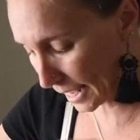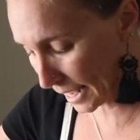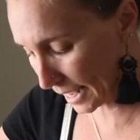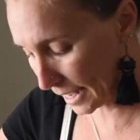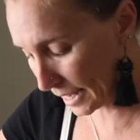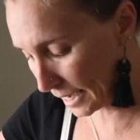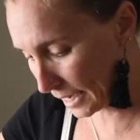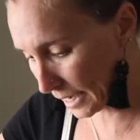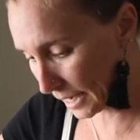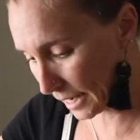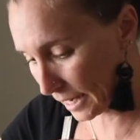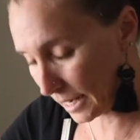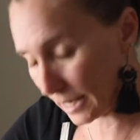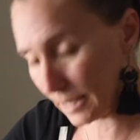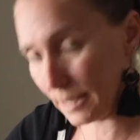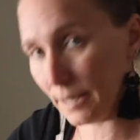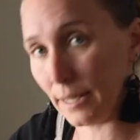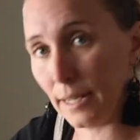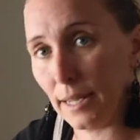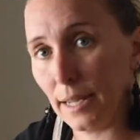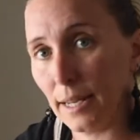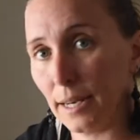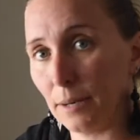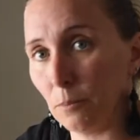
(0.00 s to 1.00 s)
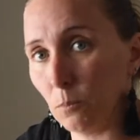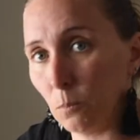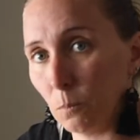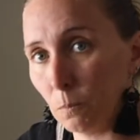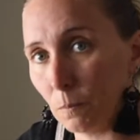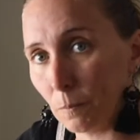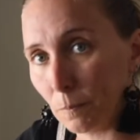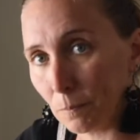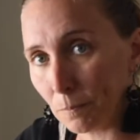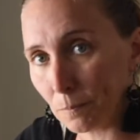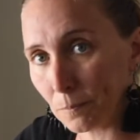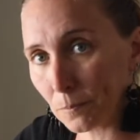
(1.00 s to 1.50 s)
and it
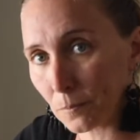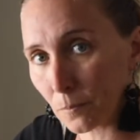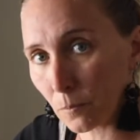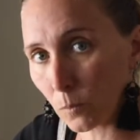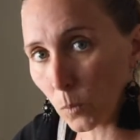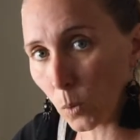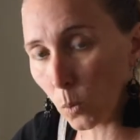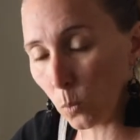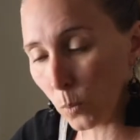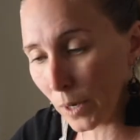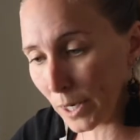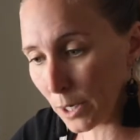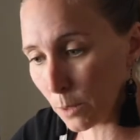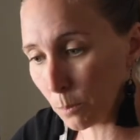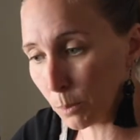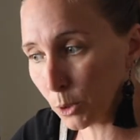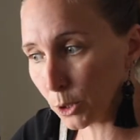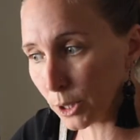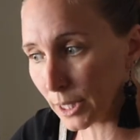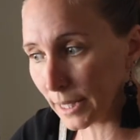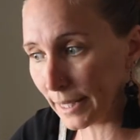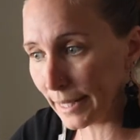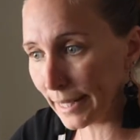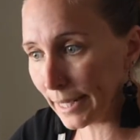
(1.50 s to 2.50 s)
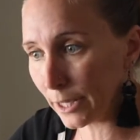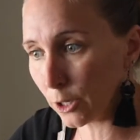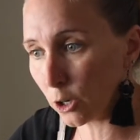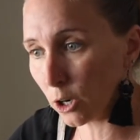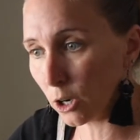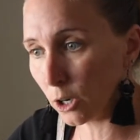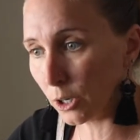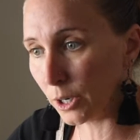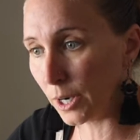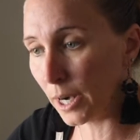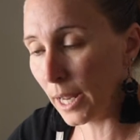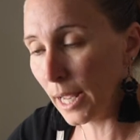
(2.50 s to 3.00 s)
when you put the lid
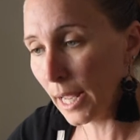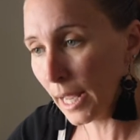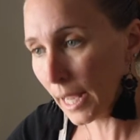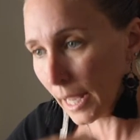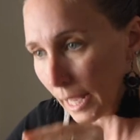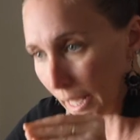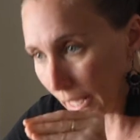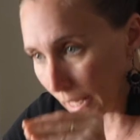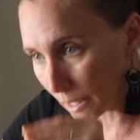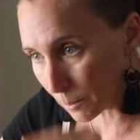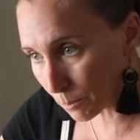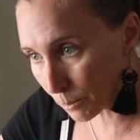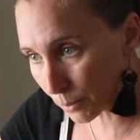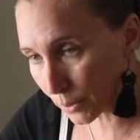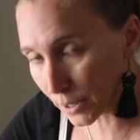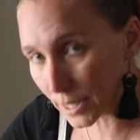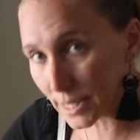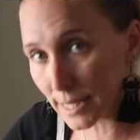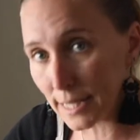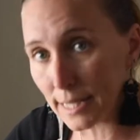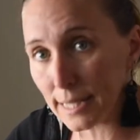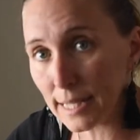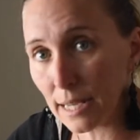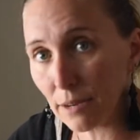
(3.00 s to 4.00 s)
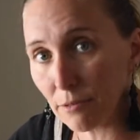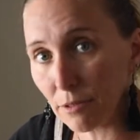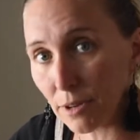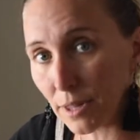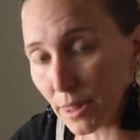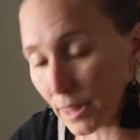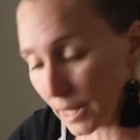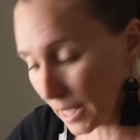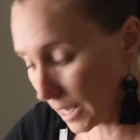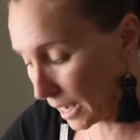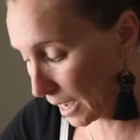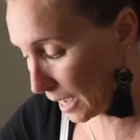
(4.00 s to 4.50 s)
on, it presses
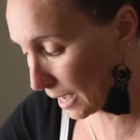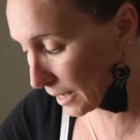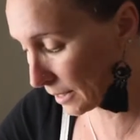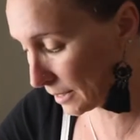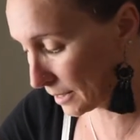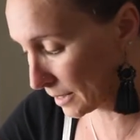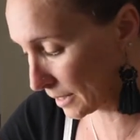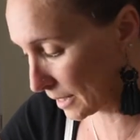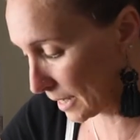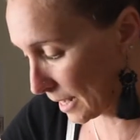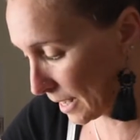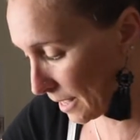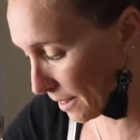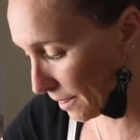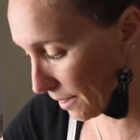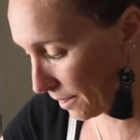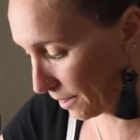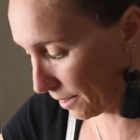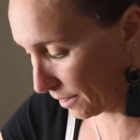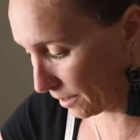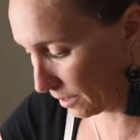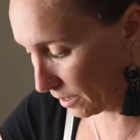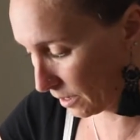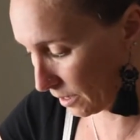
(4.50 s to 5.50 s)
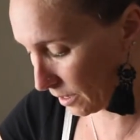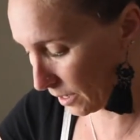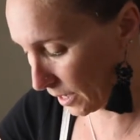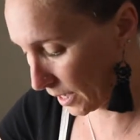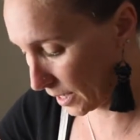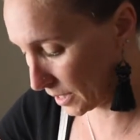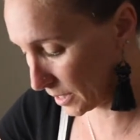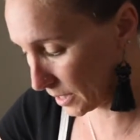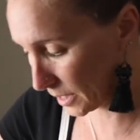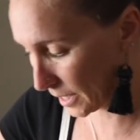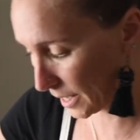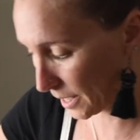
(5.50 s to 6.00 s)
everything underneath
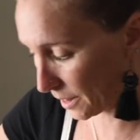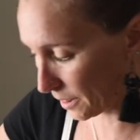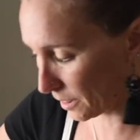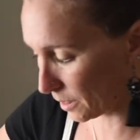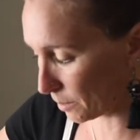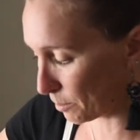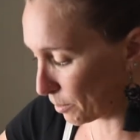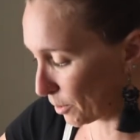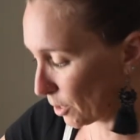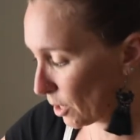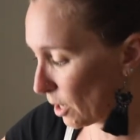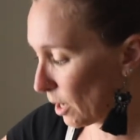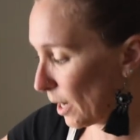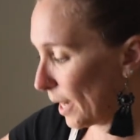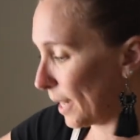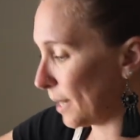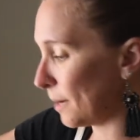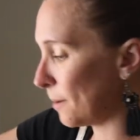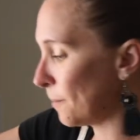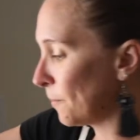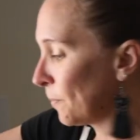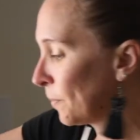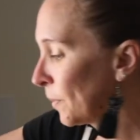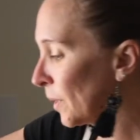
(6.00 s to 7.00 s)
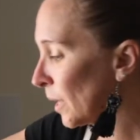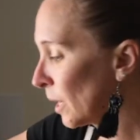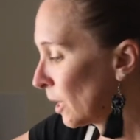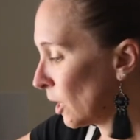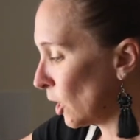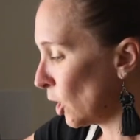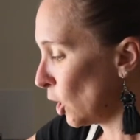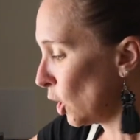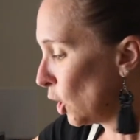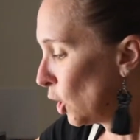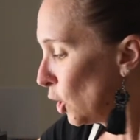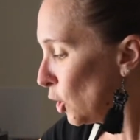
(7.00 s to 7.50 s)
the brine.
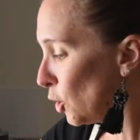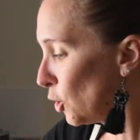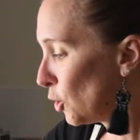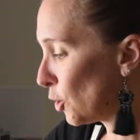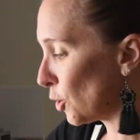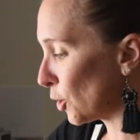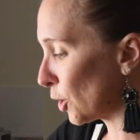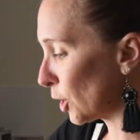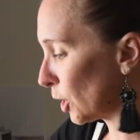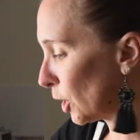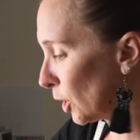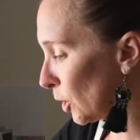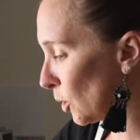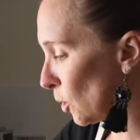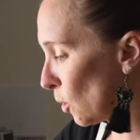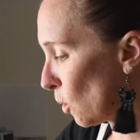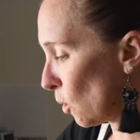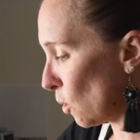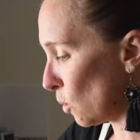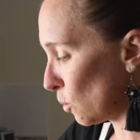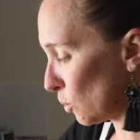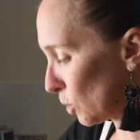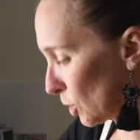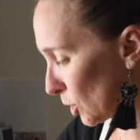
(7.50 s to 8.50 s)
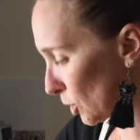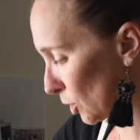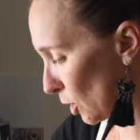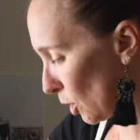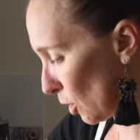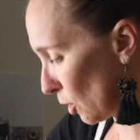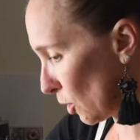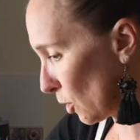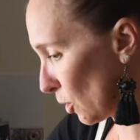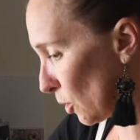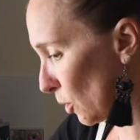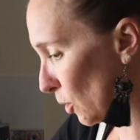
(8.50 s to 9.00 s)
You can
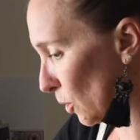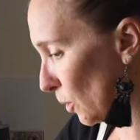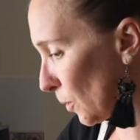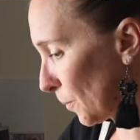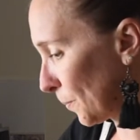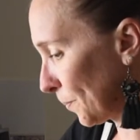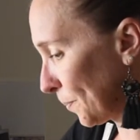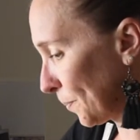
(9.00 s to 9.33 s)
also